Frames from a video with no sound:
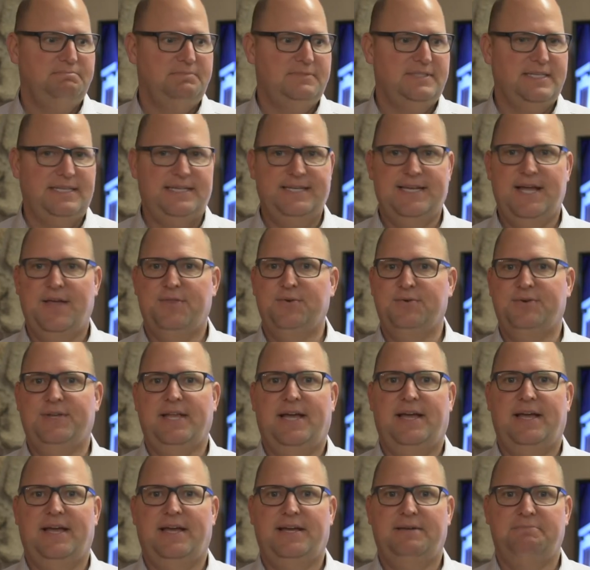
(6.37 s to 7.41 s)
It's another
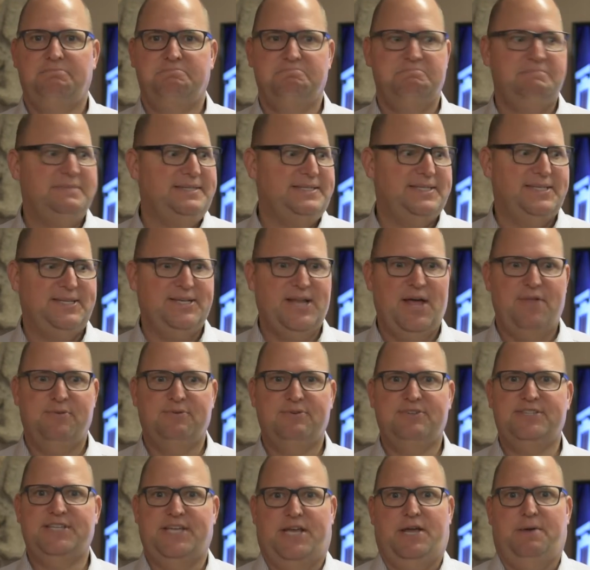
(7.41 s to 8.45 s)
day, it's
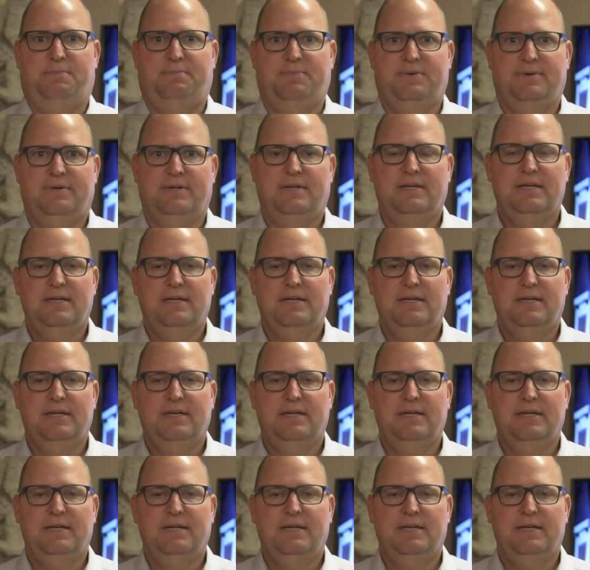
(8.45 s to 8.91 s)
another tip.